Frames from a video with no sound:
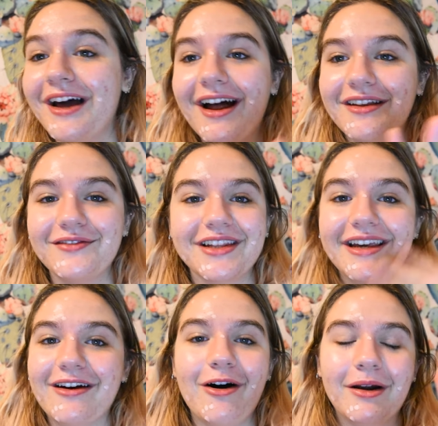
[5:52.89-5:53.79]
not even
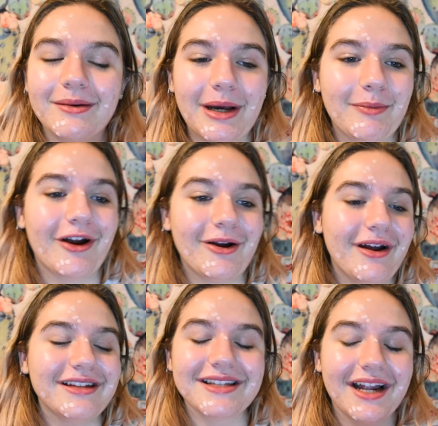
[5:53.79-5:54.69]
like on my priority.
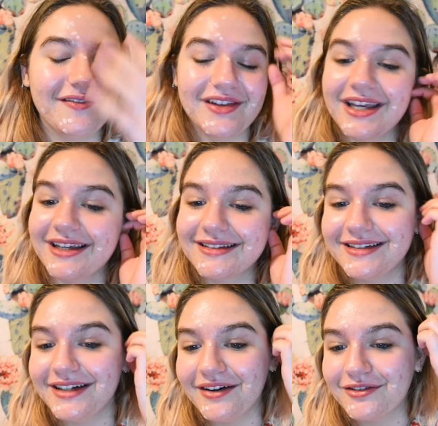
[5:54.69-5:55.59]
It's not even like,
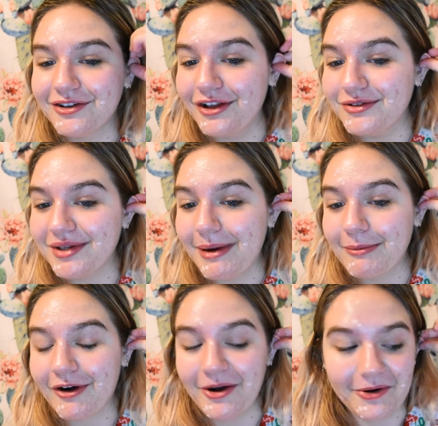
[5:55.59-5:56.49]
you know, close on my
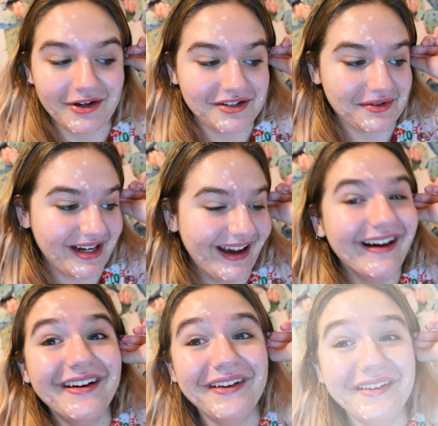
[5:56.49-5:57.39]
priorities right now.